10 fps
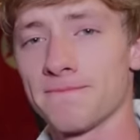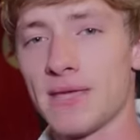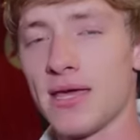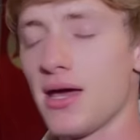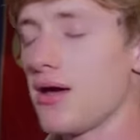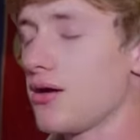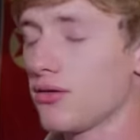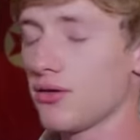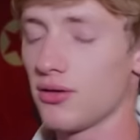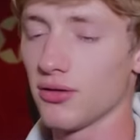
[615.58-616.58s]
Uh,
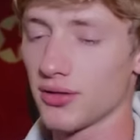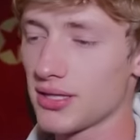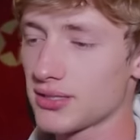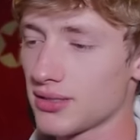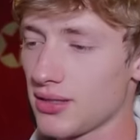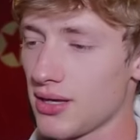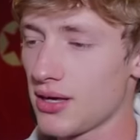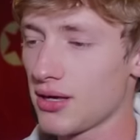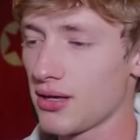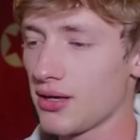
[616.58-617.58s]
look, look, it's
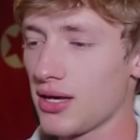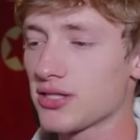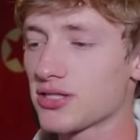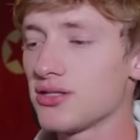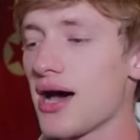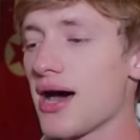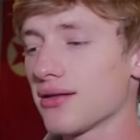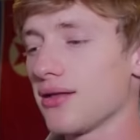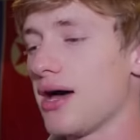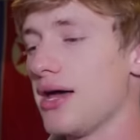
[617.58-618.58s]
it's not
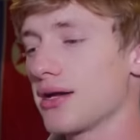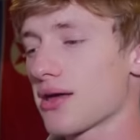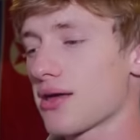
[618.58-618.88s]
like